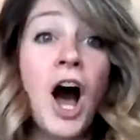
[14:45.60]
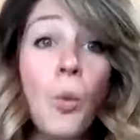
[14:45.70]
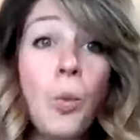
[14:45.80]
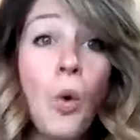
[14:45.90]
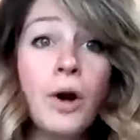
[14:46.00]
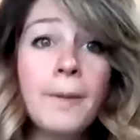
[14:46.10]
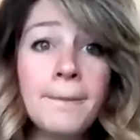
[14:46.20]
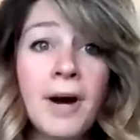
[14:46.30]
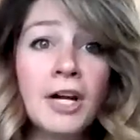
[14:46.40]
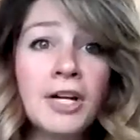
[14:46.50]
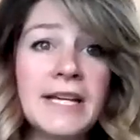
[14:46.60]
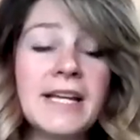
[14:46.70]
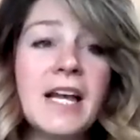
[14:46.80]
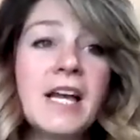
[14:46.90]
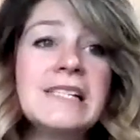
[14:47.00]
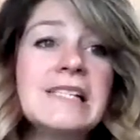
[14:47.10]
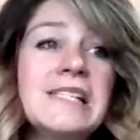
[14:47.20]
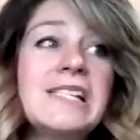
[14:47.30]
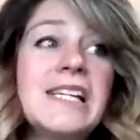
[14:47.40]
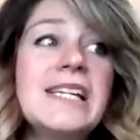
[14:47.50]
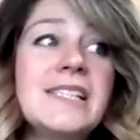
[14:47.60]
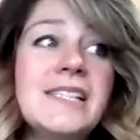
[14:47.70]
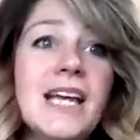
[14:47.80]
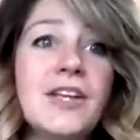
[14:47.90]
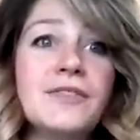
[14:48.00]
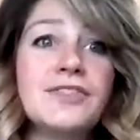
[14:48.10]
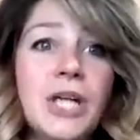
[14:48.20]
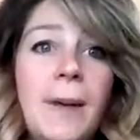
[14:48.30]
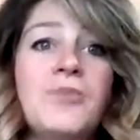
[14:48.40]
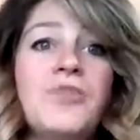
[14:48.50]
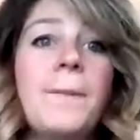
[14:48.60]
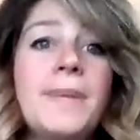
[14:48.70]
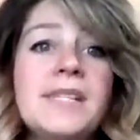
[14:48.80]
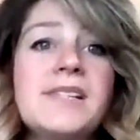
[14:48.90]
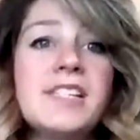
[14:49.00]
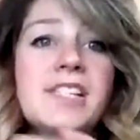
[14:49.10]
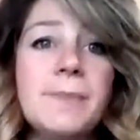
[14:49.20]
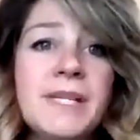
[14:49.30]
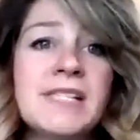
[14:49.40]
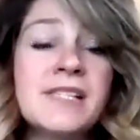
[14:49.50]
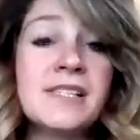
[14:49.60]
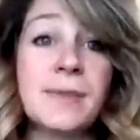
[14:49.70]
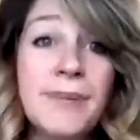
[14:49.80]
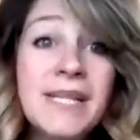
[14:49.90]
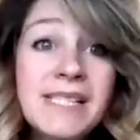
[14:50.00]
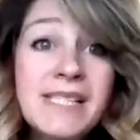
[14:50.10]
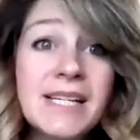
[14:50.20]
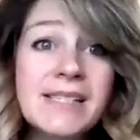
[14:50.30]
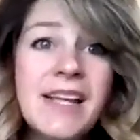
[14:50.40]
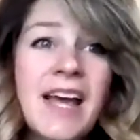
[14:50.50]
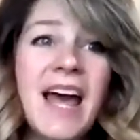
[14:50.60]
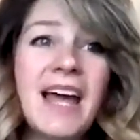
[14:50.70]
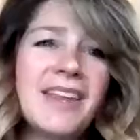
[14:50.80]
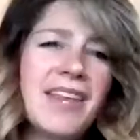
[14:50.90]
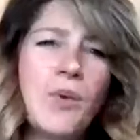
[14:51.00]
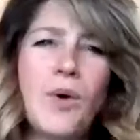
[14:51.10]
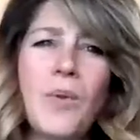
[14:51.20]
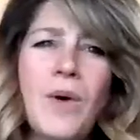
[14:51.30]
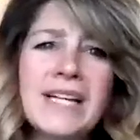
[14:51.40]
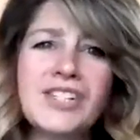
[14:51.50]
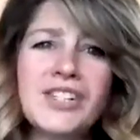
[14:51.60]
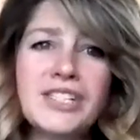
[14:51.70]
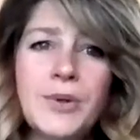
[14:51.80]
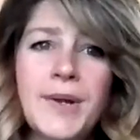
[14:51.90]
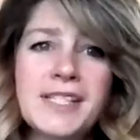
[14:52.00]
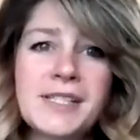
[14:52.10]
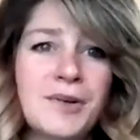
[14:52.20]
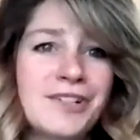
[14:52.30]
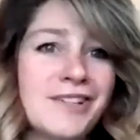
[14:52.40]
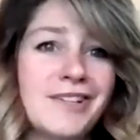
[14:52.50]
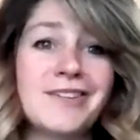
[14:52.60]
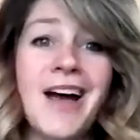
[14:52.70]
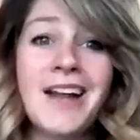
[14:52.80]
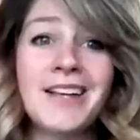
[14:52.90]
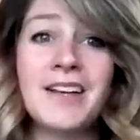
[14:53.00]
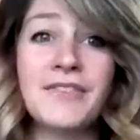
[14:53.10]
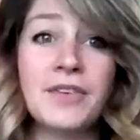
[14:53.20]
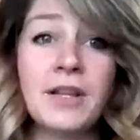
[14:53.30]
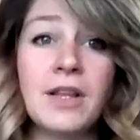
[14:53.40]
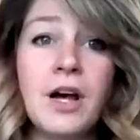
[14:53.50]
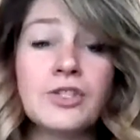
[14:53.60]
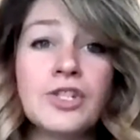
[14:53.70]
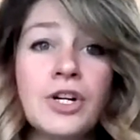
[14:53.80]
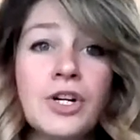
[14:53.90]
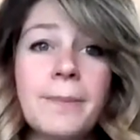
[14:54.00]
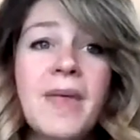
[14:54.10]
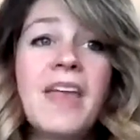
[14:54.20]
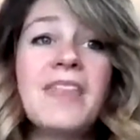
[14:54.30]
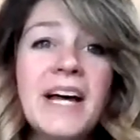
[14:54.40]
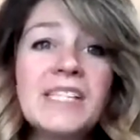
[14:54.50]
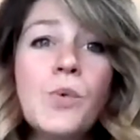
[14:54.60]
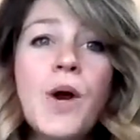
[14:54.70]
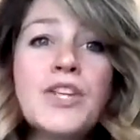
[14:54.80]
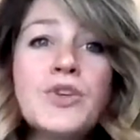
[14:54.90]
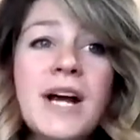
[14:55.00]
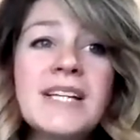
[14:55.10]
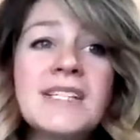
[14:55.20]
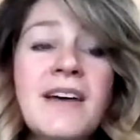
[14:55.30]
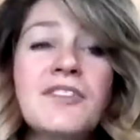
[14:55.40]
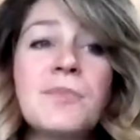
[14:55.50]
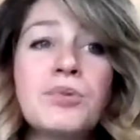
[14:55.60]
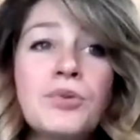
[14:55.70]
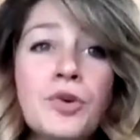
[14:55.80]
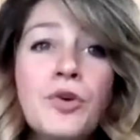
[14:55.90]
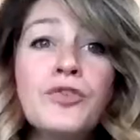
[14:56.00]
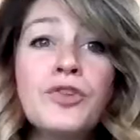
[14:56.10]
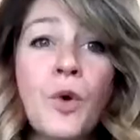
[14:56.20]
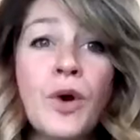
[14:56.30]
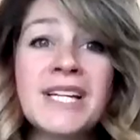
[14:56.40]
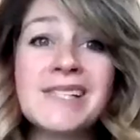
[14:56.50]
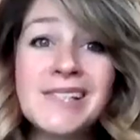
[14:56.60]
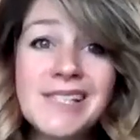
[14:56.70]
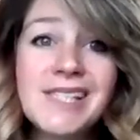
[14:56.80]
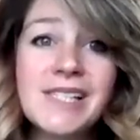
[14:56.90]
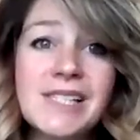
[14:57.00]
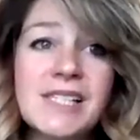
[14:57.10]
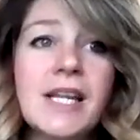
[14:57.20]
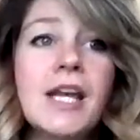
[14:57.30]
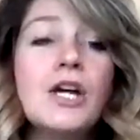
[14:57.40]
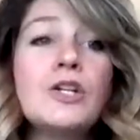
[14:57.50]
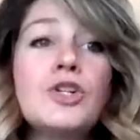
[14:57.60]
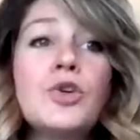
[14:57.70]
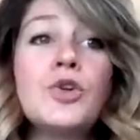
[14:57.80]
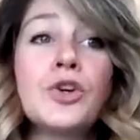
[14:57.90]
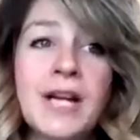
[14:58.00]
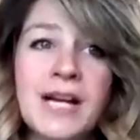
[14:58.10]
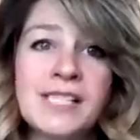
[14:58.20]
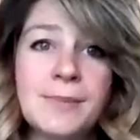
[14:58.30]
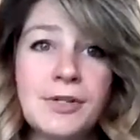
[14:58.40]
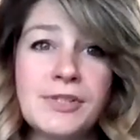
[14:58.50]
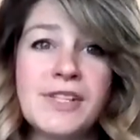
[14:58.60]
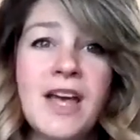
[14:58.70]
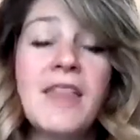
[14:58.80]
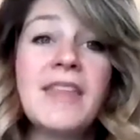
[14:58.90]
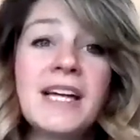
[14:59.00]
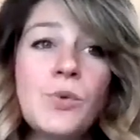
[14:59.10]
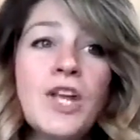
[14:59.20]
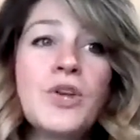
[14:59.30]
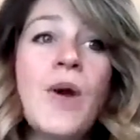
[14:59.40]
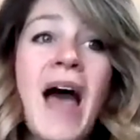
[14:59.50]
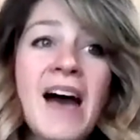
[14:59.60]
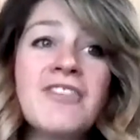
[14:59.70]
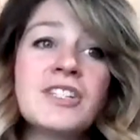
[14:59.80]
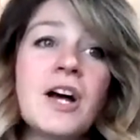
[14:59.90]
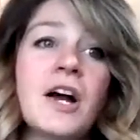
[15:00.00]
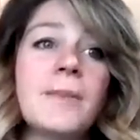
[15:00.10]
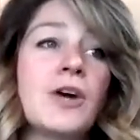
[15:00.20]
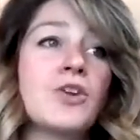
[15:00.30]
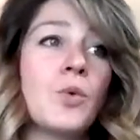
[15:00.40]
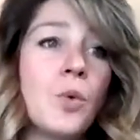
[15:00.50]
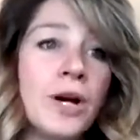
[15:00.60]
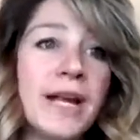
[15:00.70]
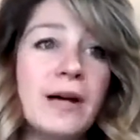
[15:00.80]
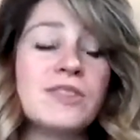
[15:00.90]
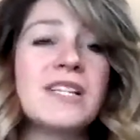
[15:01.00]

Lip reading: warm market sees that you've jumped from business to business to business, and they think, well, why should I join this person? They're not in it for the long term. That's why you guys have to prove your consistency to your customers. That's why you have to talk about your workouts.